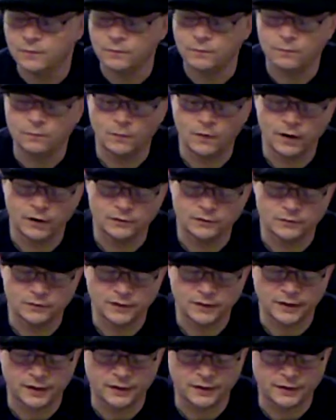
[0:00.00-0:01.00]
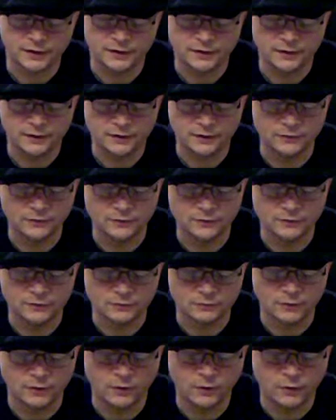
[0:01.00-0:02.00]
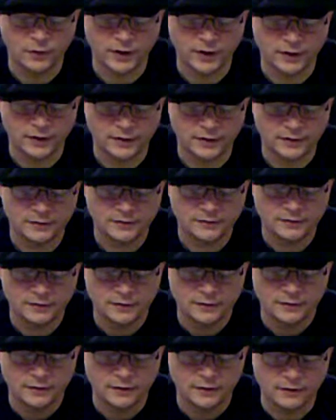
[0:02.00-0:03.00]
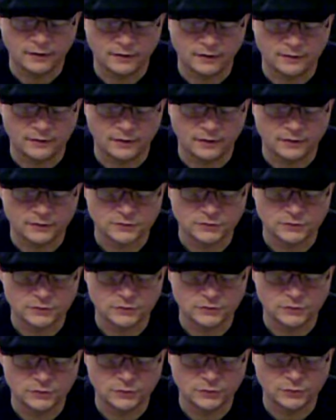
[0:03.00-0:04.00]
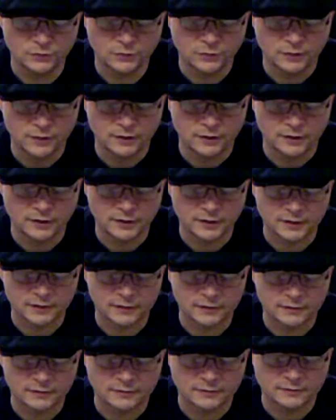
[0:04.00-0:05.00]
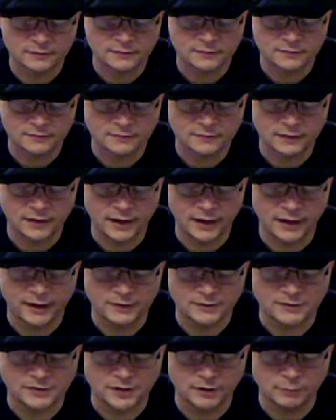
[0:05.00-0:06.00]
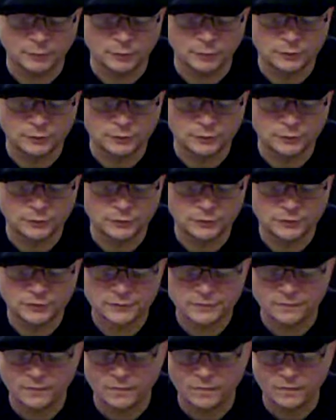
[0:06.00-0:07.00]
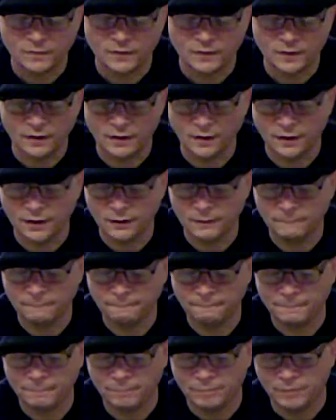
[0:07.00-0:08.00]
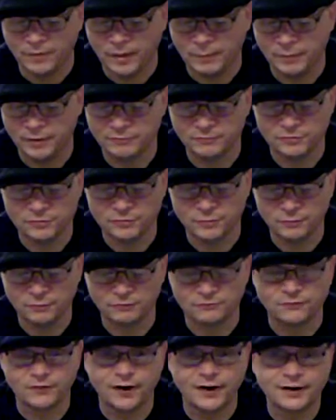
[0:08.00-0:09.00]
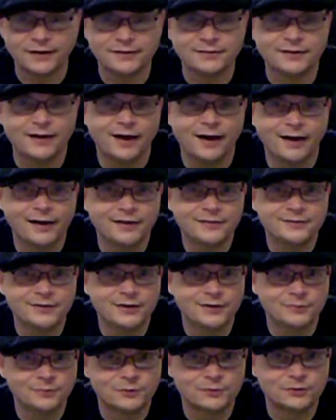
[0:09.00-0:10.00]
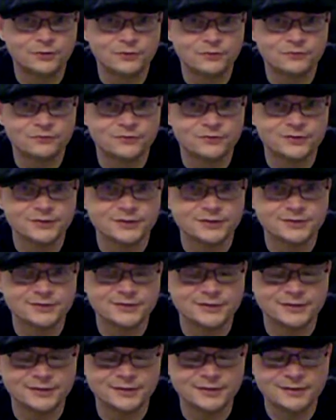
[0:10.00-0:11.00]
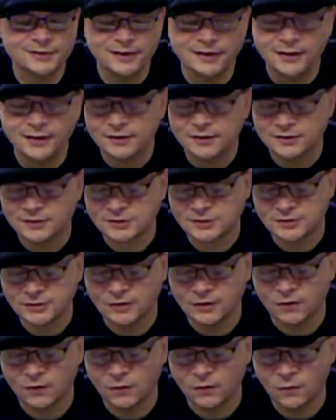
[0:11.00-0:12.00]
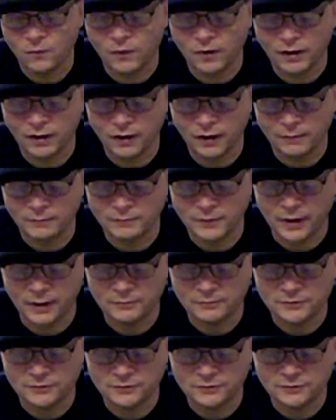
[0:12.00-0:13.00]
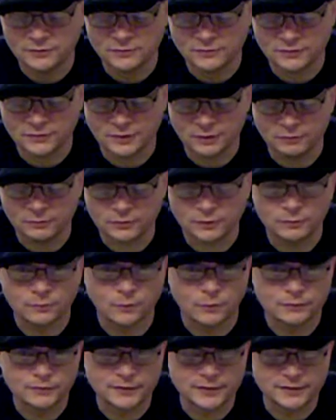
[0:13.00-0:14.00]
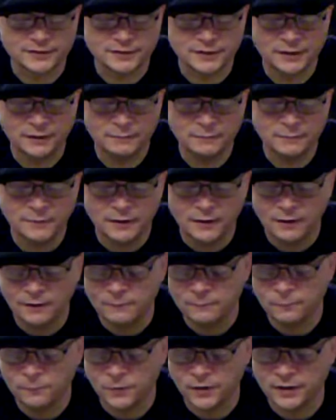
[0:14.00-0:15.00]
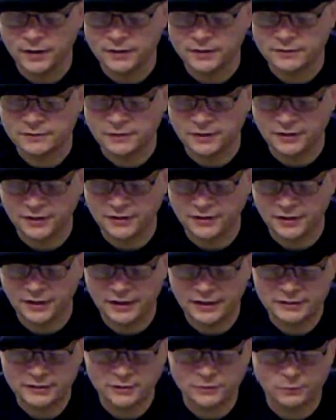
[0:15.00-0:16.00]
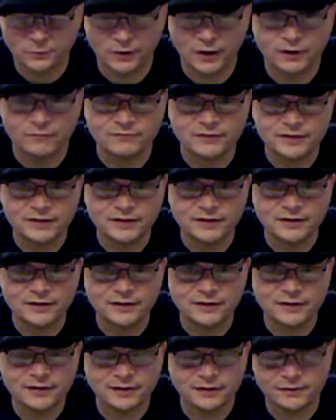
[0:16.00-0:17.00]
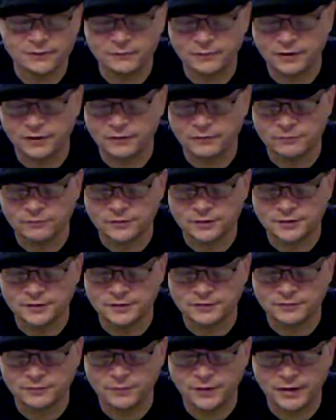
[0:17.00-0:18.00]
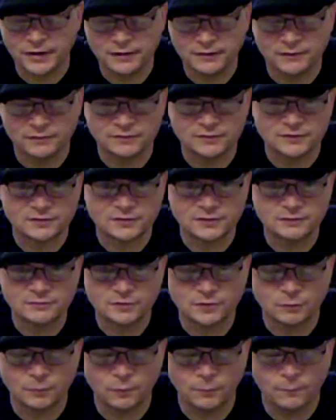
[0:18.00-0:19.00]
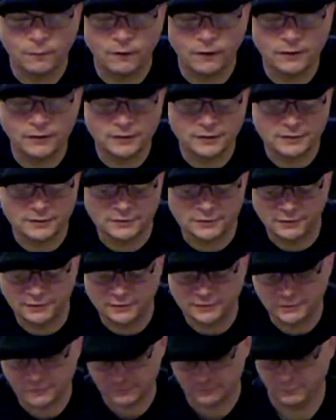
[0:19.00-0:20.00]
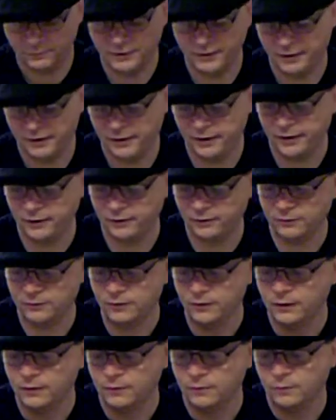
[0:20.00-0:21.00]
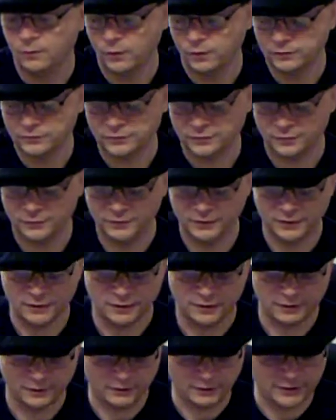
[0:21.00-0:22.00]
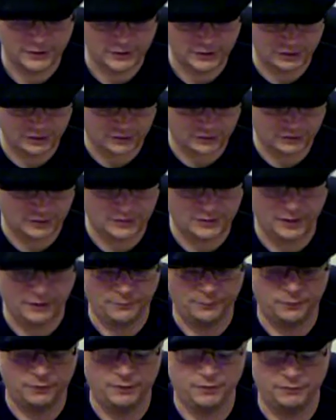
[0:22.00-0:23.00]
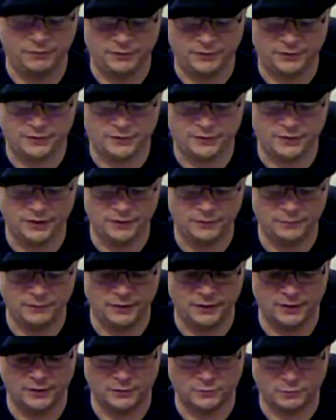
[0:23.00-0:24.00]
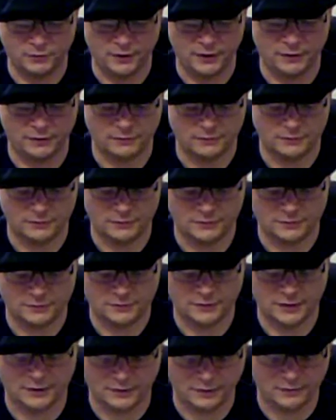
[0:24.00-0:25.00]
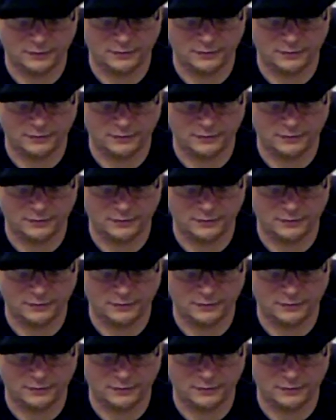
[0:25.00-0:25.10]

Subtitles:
model, and you can do the low and also do the high temp glues. I'm having trouble finding the high temp glue for this thing, so I'm stuck with a multi-temp. But in the cases where I've needed it, it really doesn't matter if the seams come apart. It's being held mostly, it's just a temporary thing, because when I set the